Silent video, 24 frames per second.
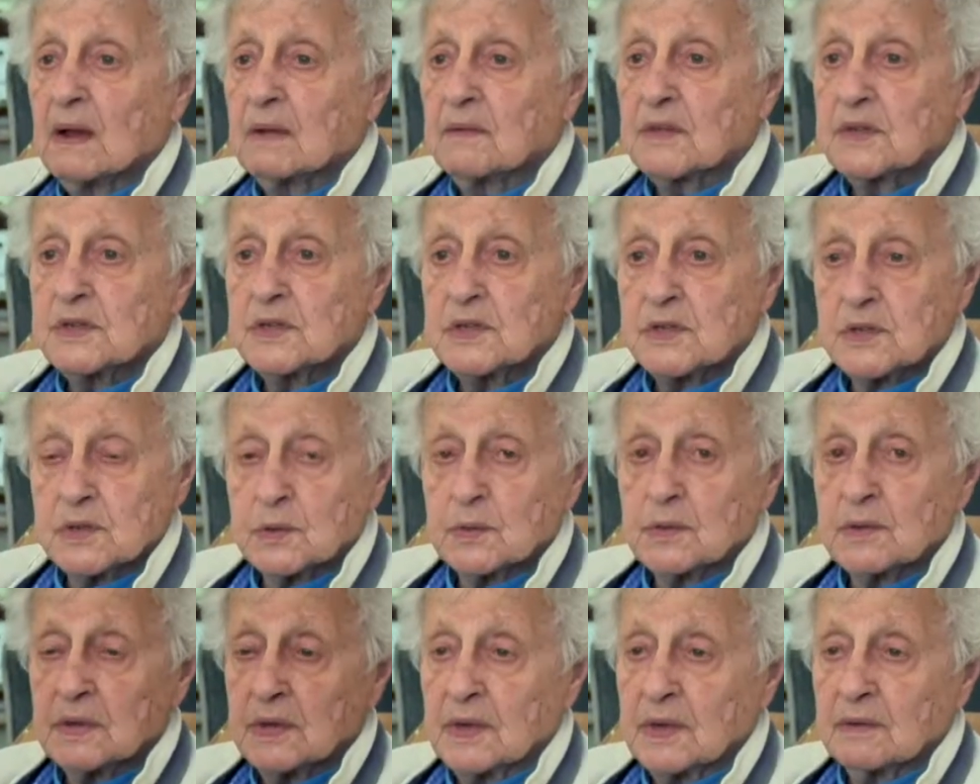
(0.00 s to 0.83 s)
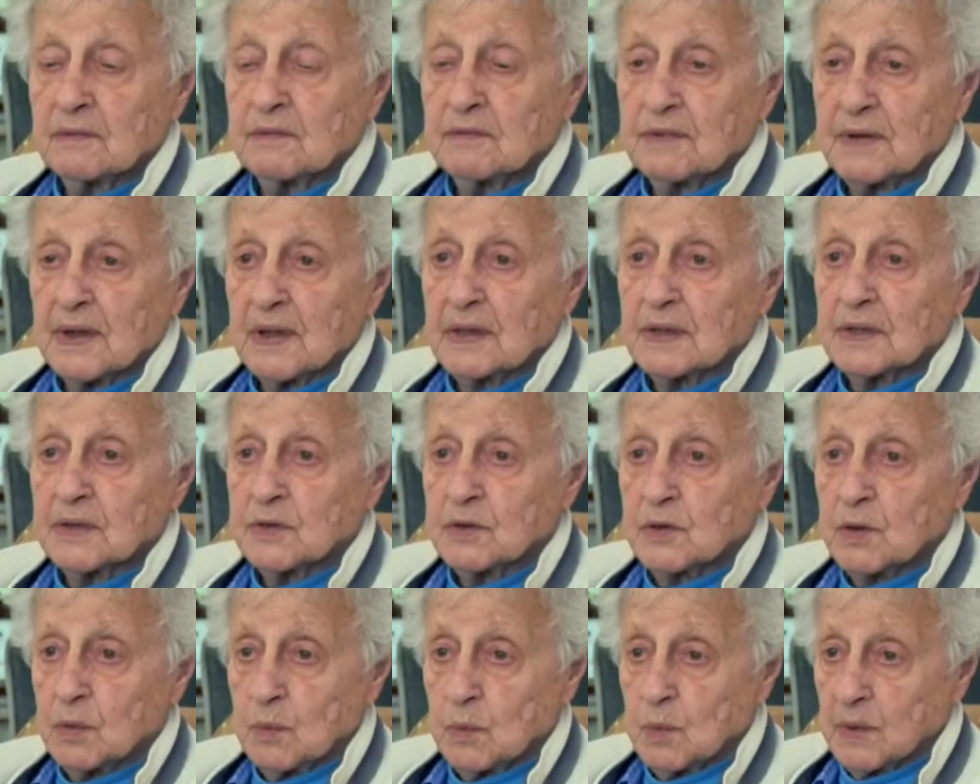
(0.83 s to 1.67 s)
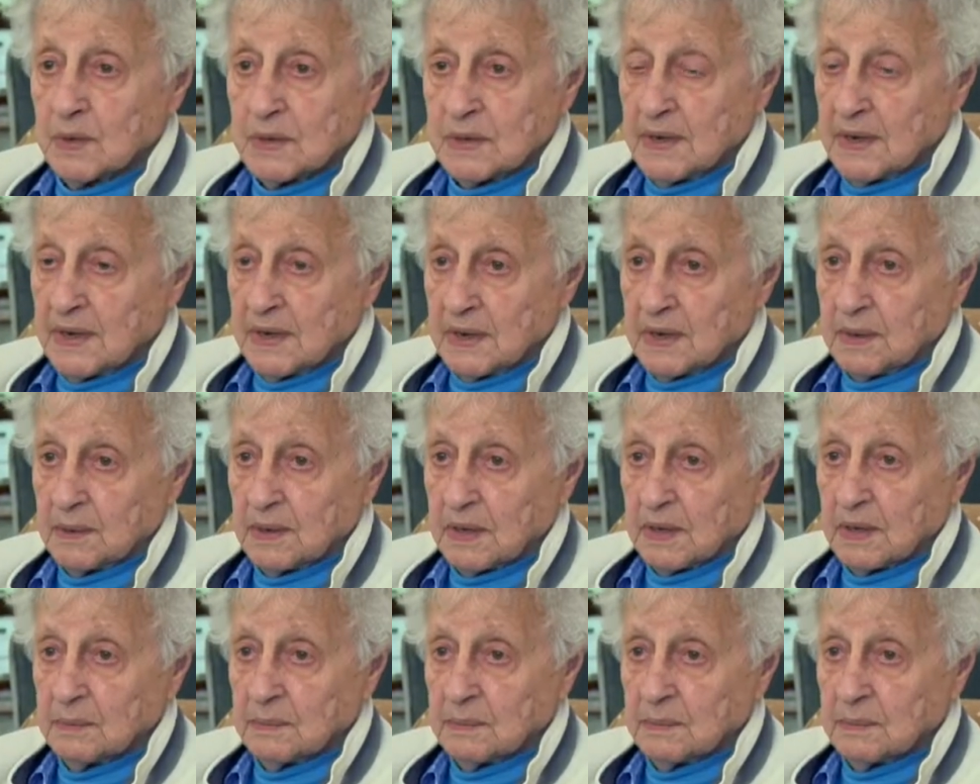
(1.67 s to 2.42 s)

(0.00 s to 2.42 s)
of the Student Nonviolent Coordinating